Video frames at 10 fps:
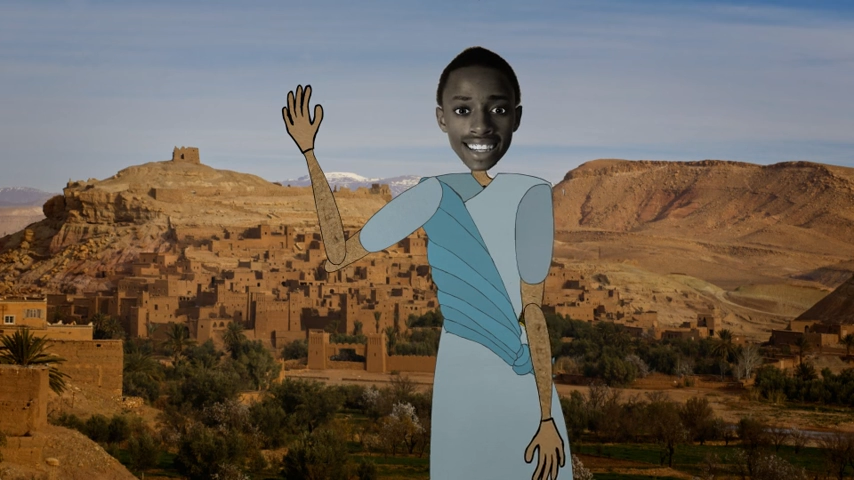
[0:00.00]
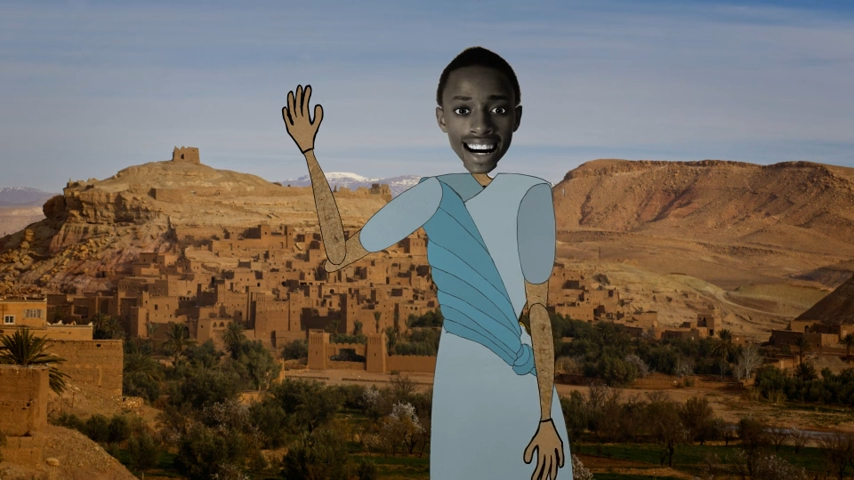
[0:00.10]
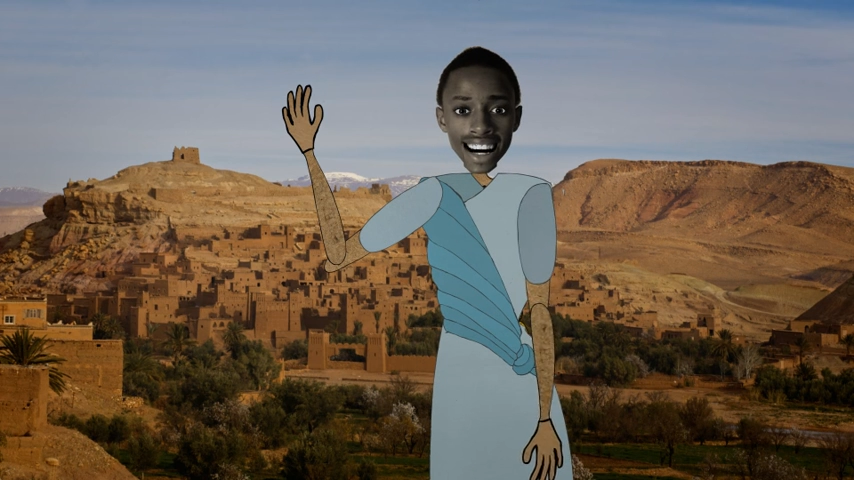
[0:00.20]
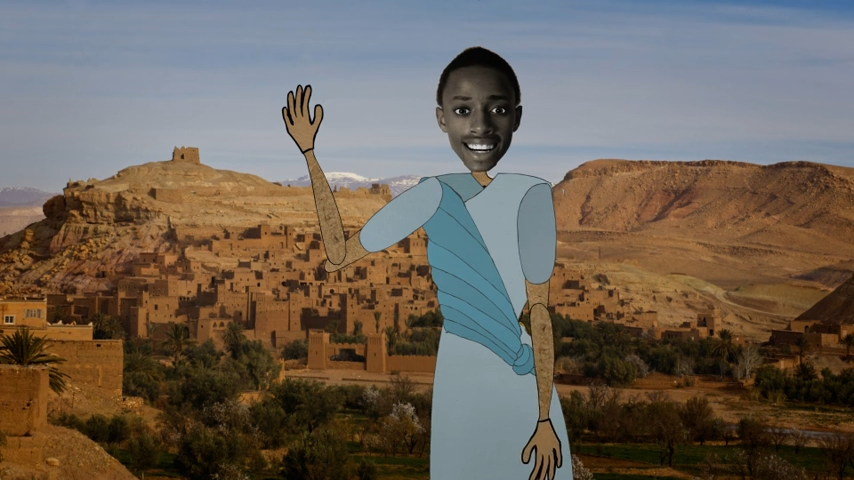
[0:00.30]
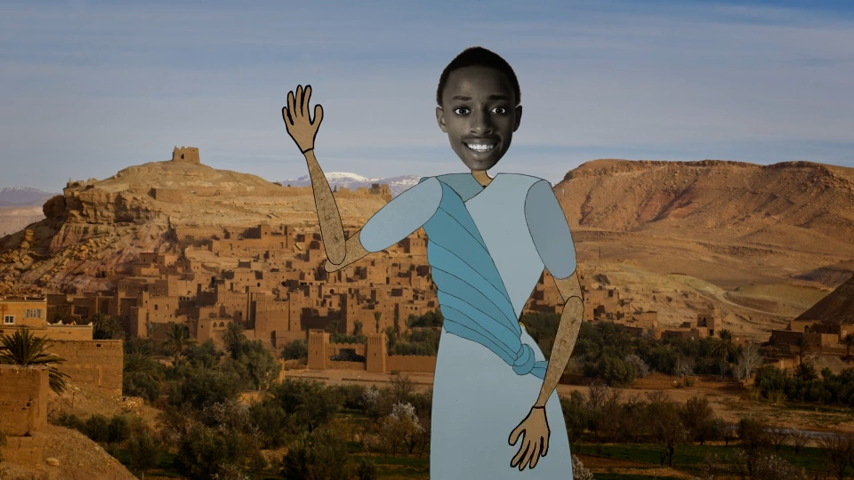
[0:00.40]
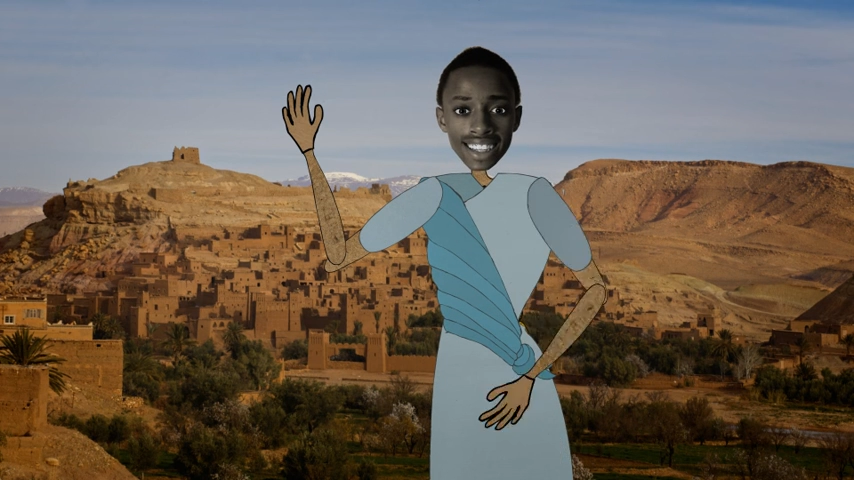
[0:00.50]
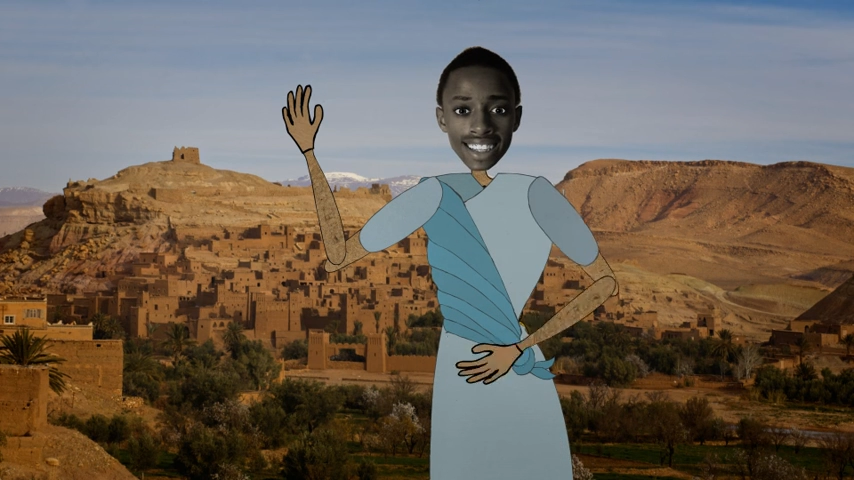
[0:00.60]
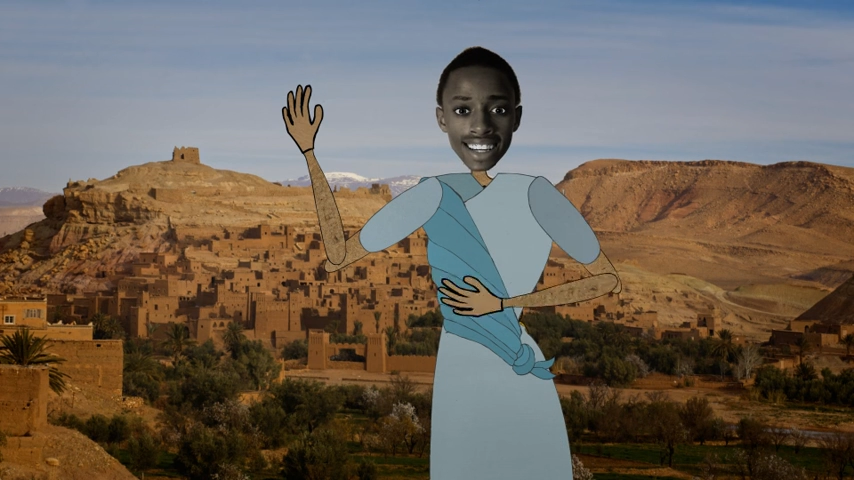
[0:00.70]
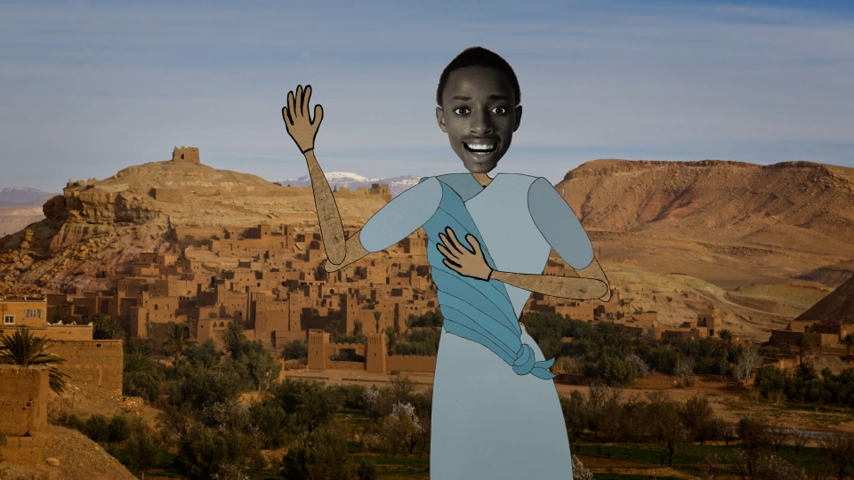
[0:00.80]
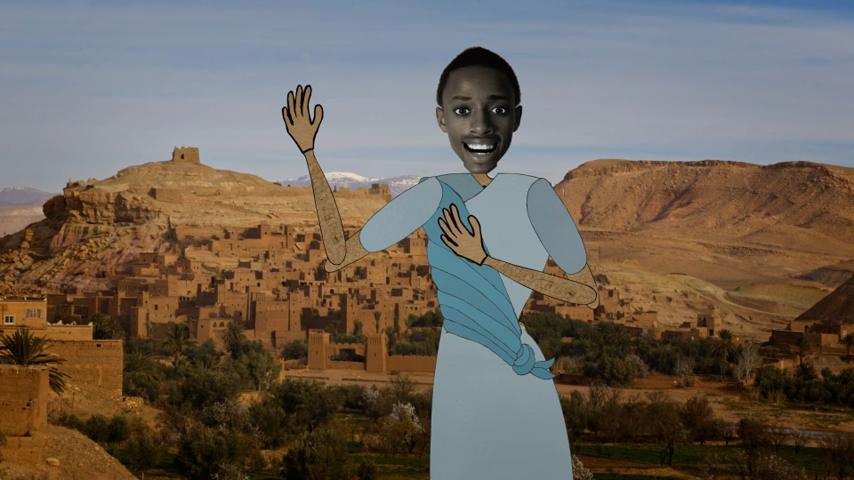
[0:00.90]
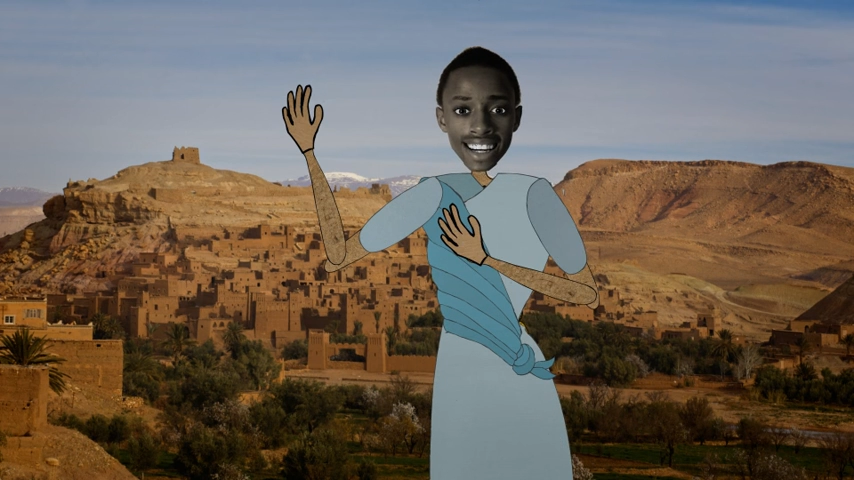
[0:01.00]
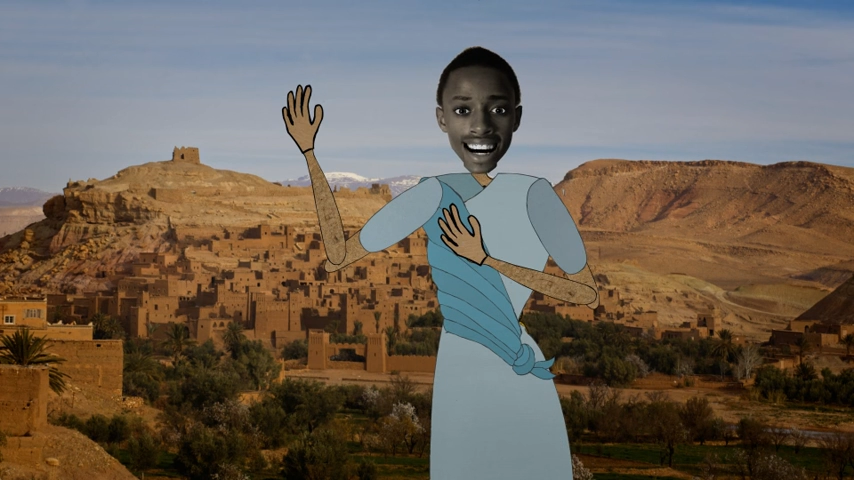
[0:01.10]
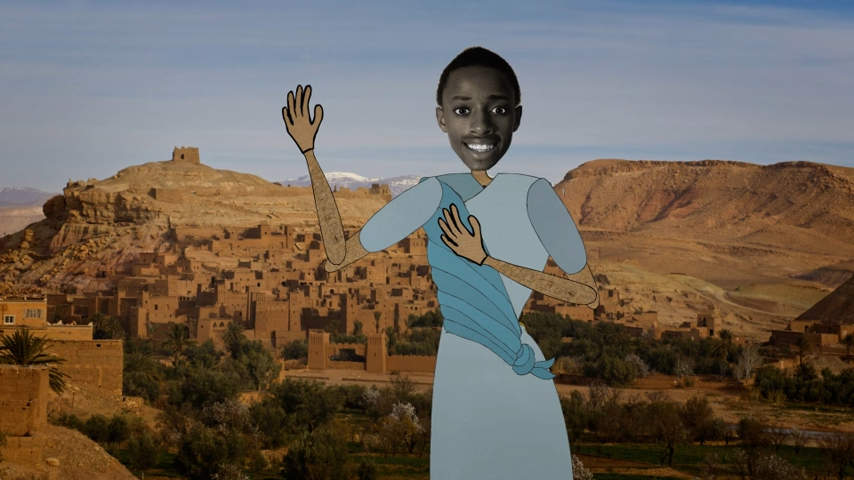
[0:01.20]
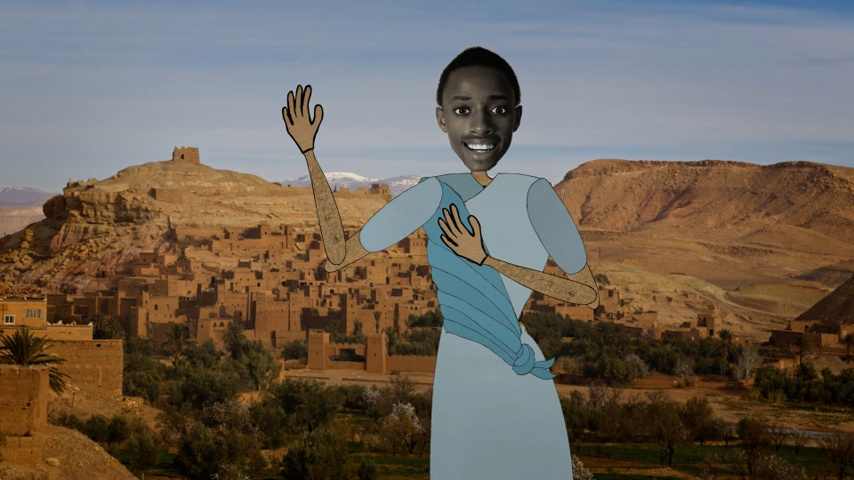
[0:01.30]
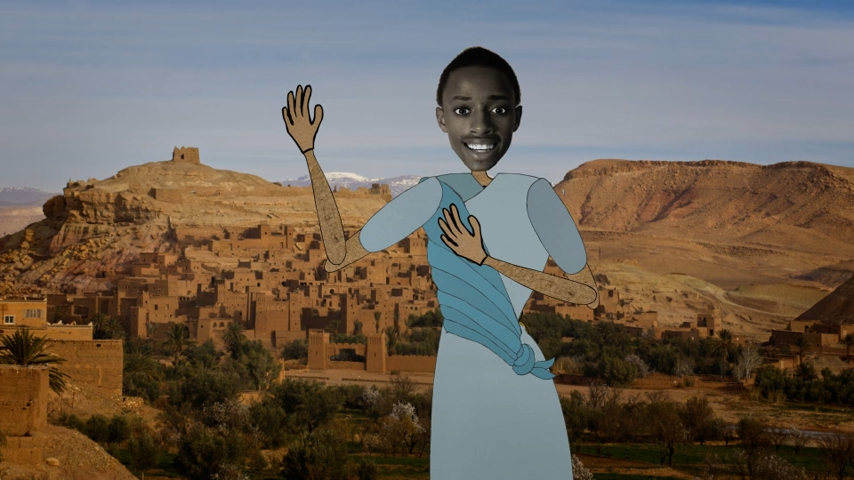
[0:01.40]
love, we are not